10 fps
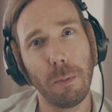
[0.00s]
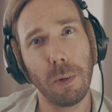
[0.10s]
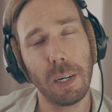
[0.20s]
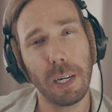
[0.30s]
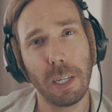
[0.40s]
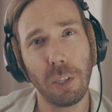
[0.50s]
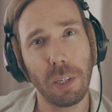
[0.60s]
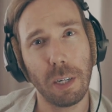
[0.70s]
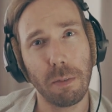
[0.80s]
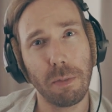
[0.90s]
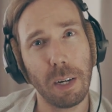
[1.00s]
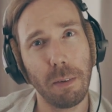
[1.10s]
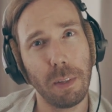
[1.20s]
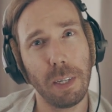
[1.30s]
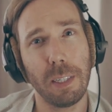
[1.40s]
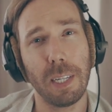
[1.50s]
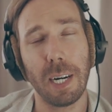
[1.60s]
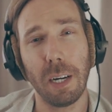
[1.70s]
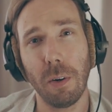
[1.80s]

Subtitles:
where I share 5 things that I